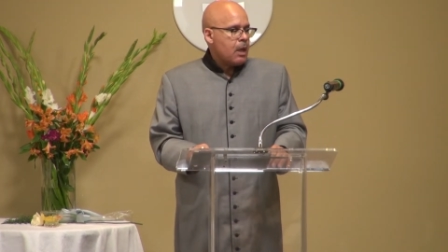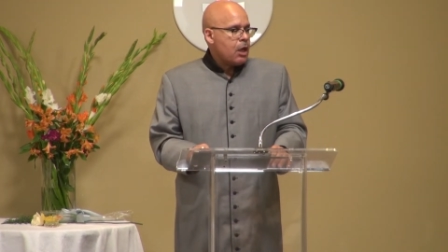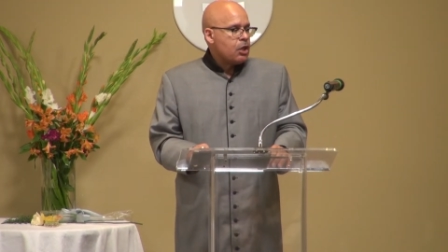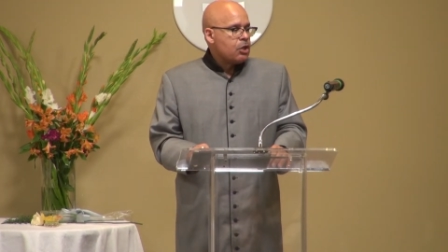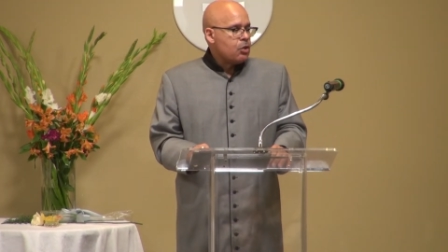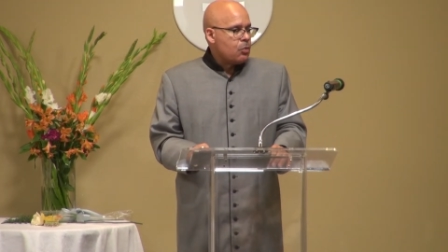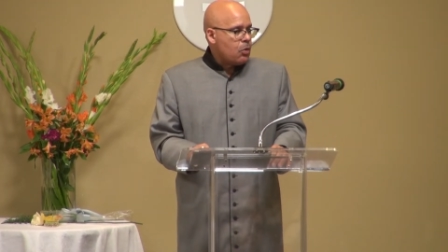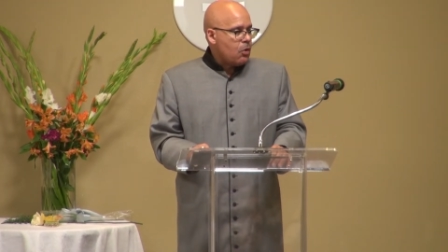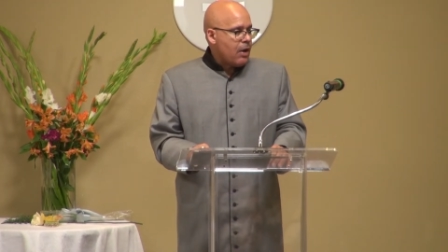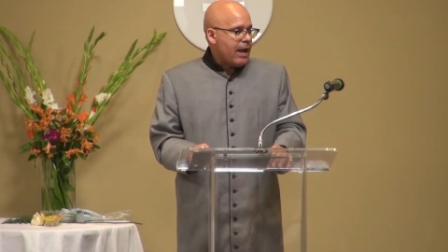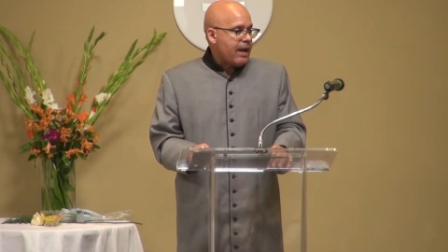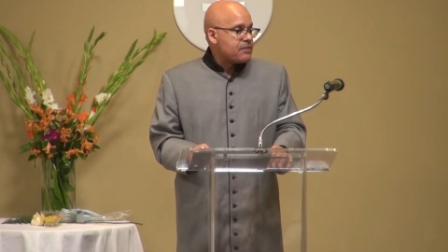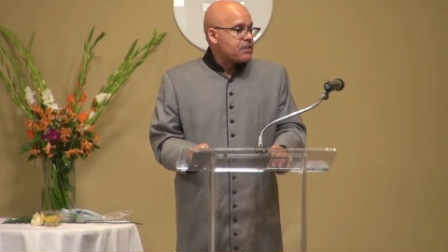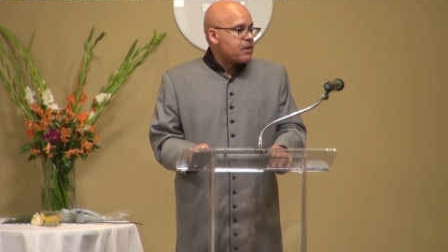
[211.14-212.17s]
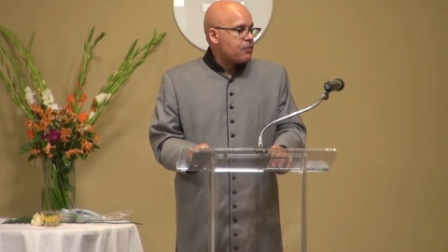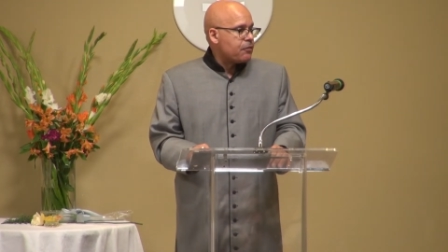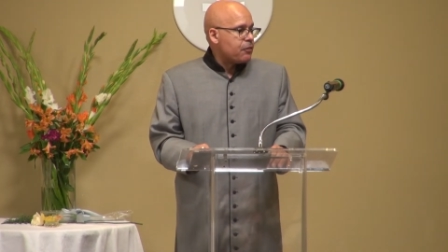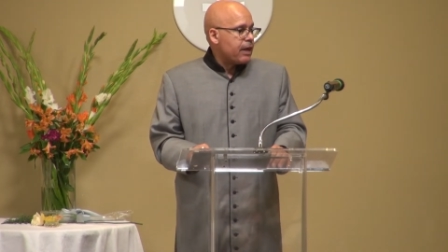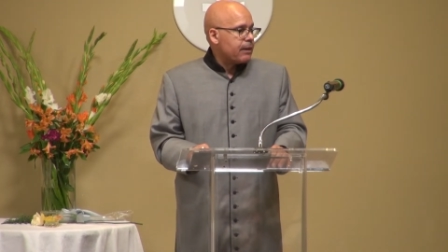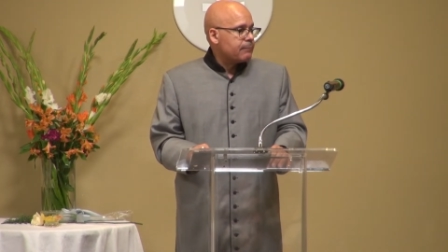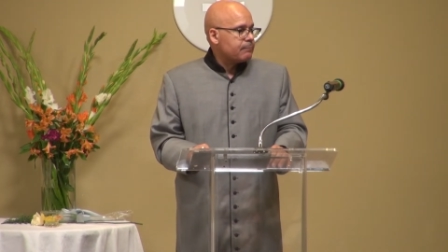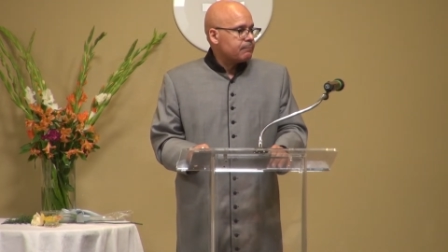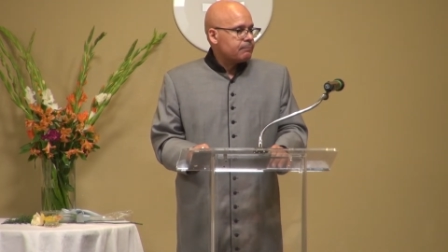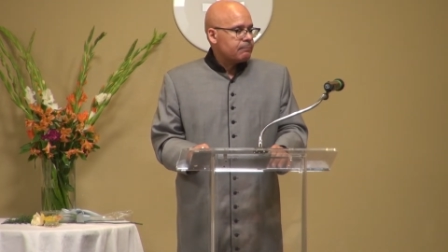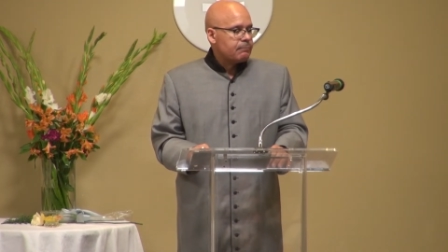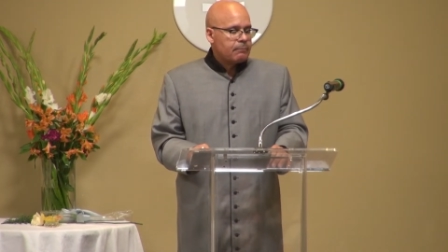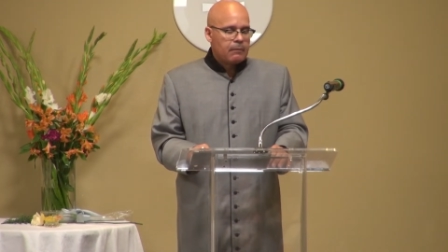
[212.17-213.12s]
you will have suffering,
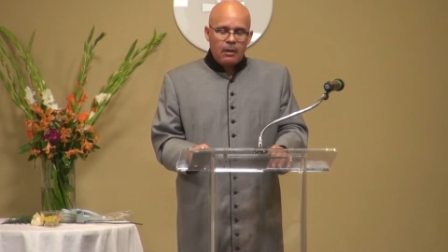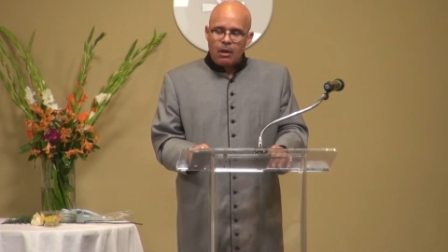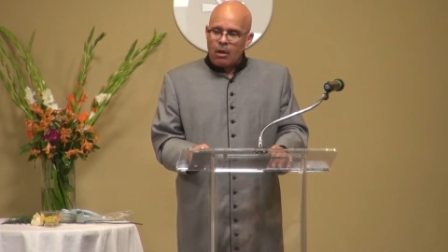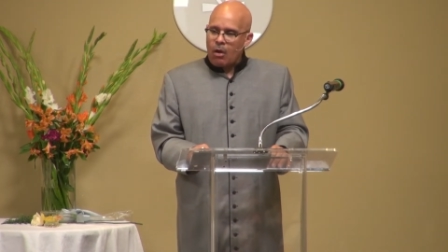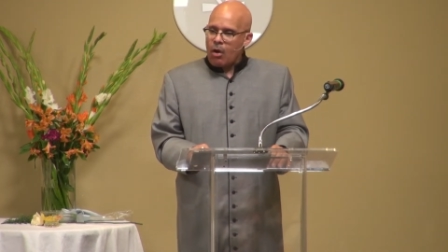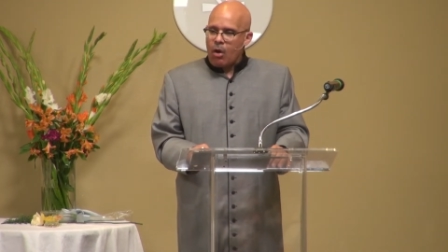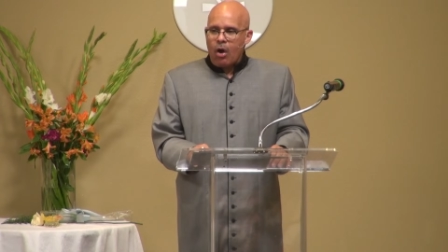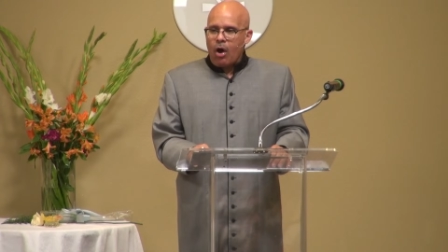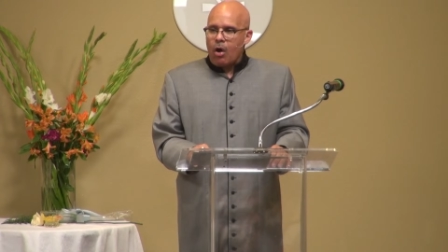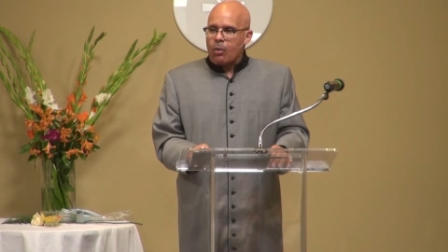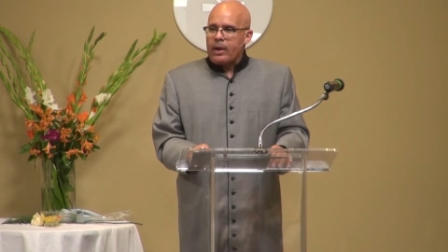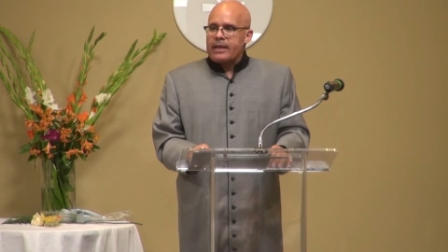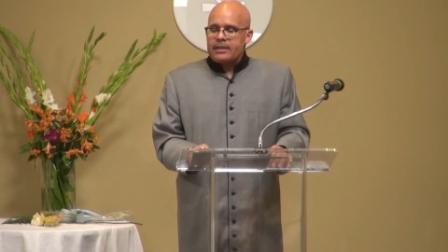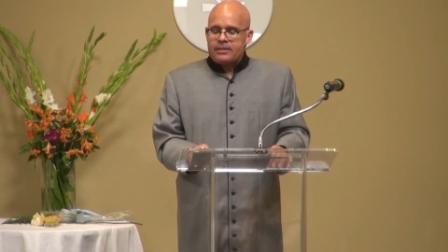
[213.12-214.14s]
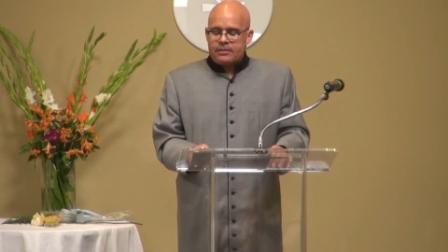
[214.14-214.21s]
always.